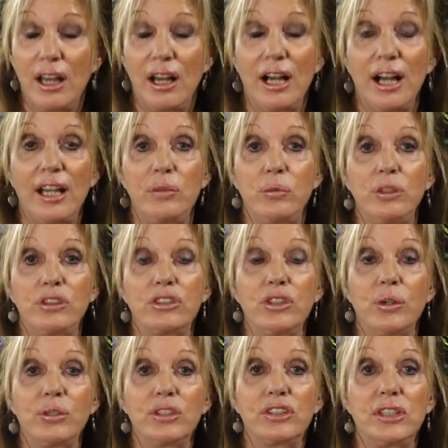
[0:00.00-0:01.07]
I was
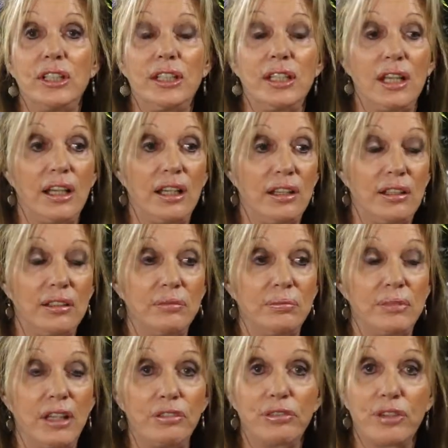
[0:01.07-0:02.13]
noticing,
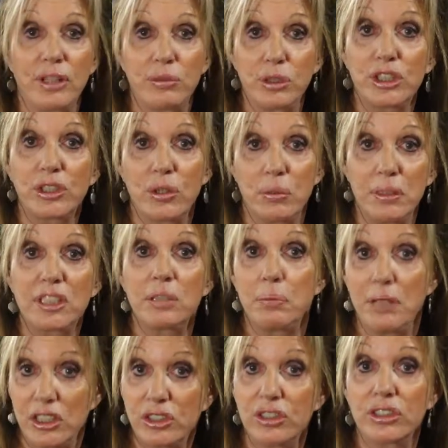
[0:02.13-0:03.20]
my friend was showing me some
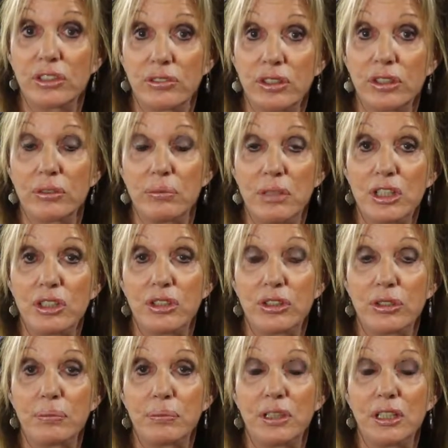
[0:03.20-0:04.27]
pictures of her mission
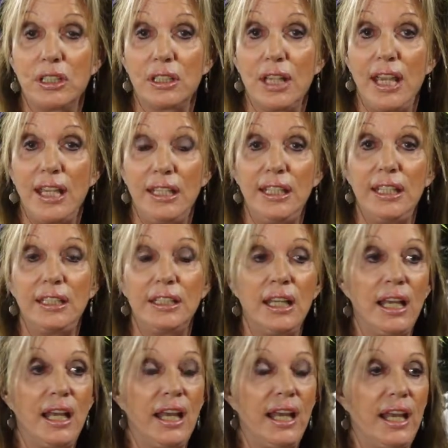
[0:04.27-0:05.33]
trip to Haiti,
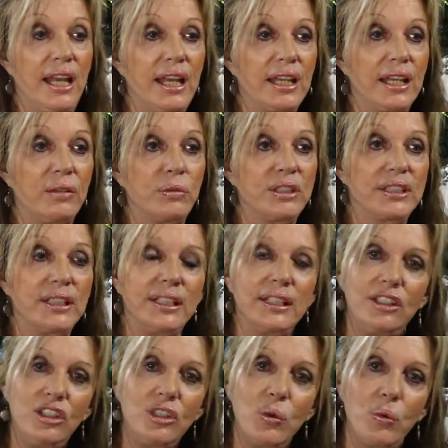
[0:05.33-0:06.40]
and I was thinking,
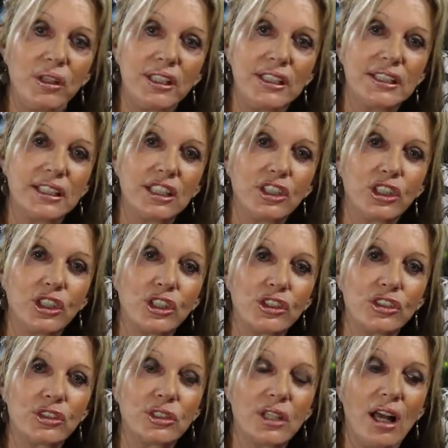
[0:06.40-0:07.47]
you know what, these little
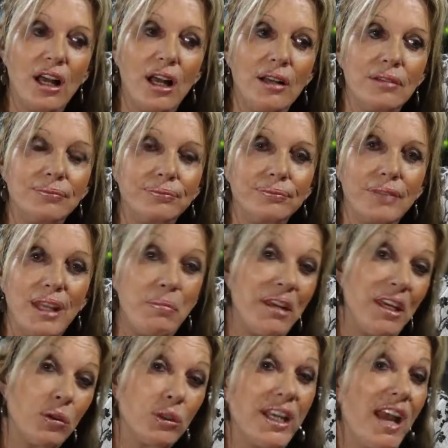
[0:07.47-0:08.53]
girls, they
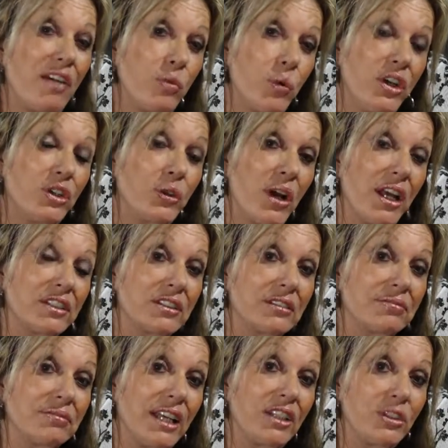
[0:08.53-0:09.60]
may only have one dress.
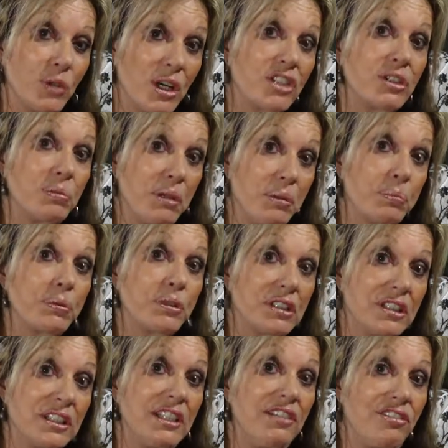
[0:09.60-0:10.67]
That dress should be
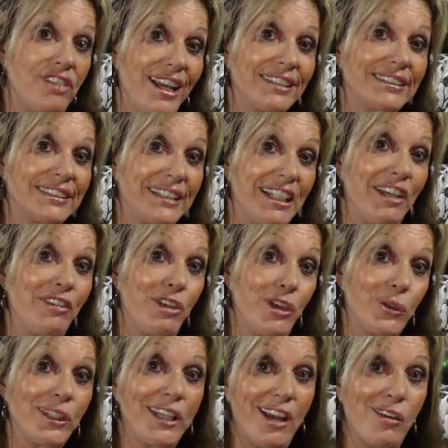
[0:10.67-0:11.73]
pretty fancy if you
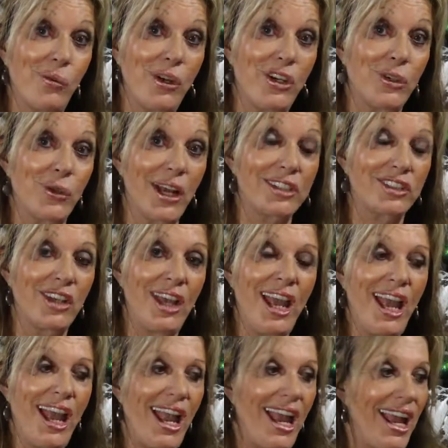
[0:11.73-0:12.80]
only have one dress.
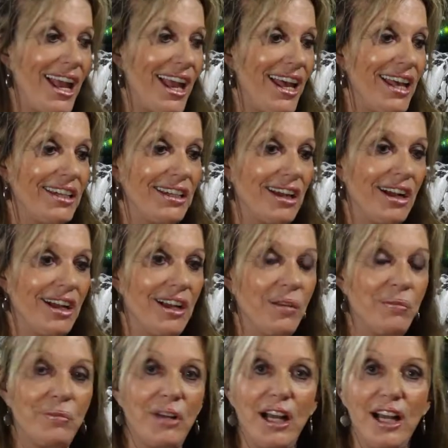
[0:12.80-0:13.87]
And
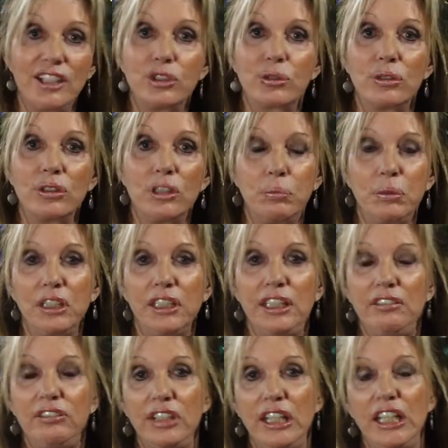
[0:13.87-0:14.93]
I truly
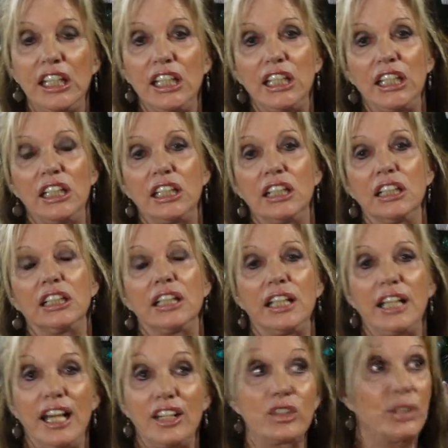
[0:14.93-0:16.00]
believe in,
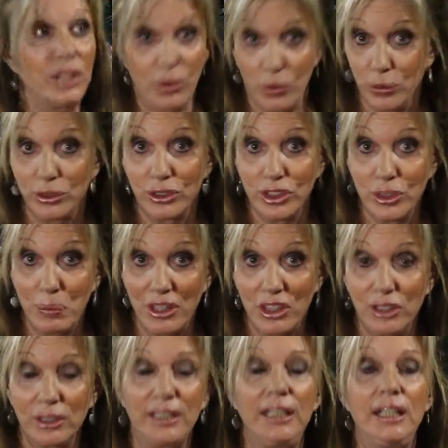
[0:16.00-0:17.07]
as you get older
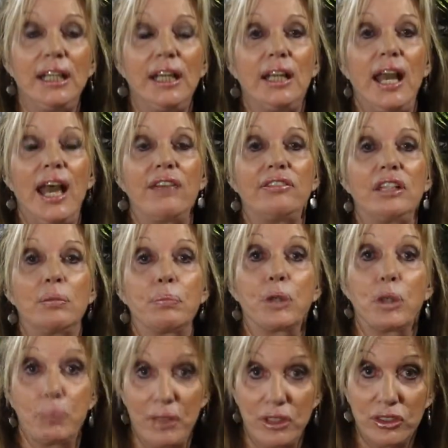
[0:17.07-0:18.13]
especially, having a
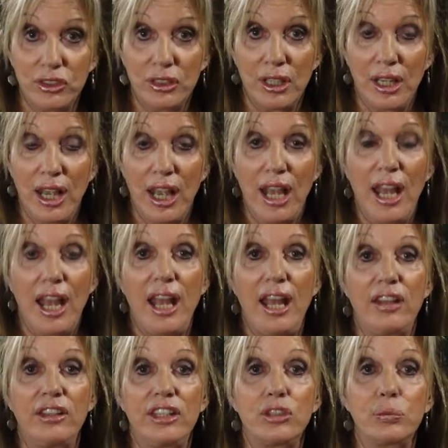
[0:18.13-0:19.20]
purpose.
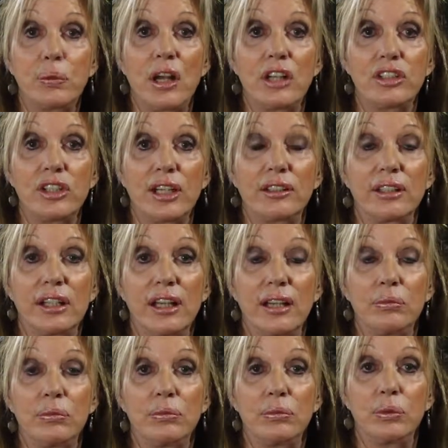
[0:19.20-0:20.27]
And this project that
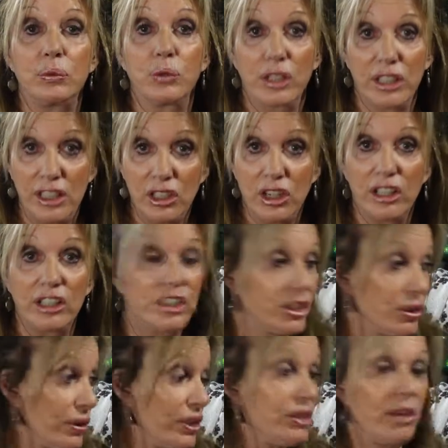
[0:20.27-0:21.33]
I'm working on and
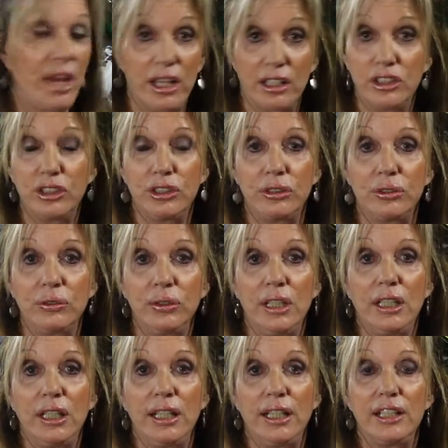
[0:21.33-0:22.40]
showing you how to do
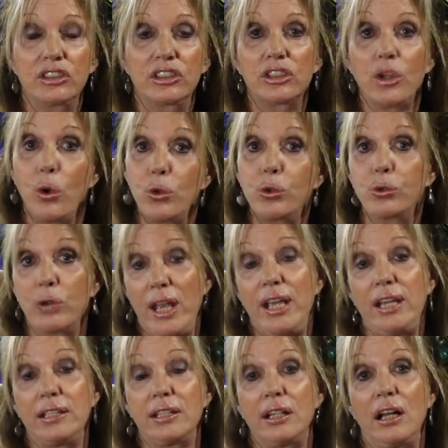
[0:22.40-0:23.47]
is so
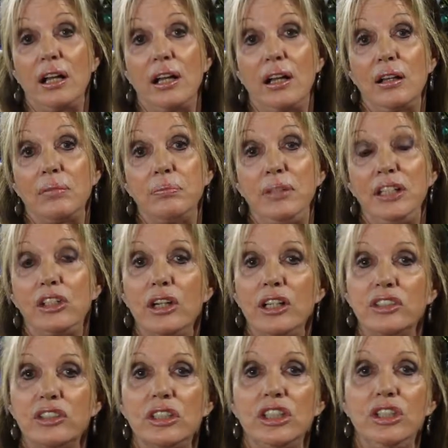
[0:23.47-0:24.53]
great
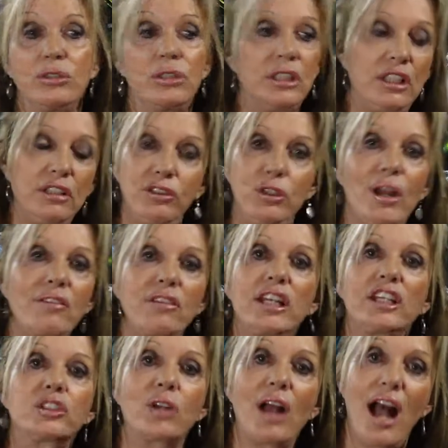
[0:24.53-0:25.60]
because you could, if you have an
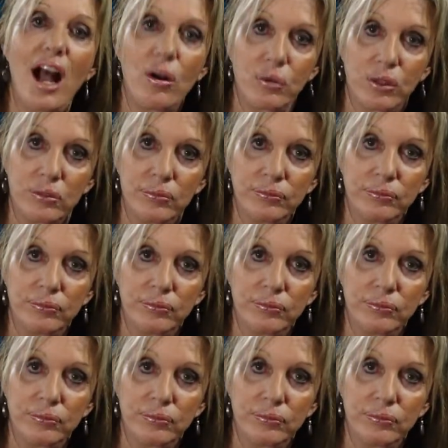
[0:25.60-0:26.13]
extra hour,